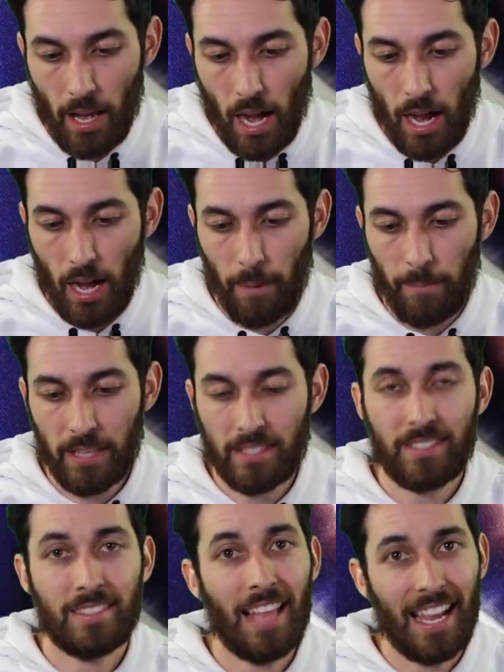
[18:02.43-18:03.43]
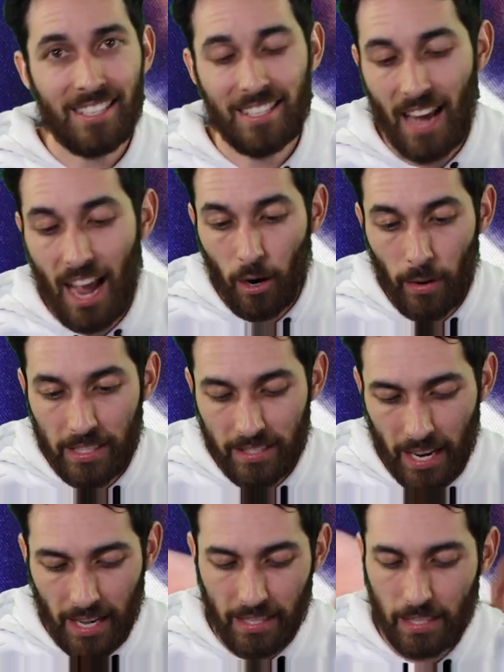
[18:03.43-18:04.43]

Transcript: It's, like I said, going second.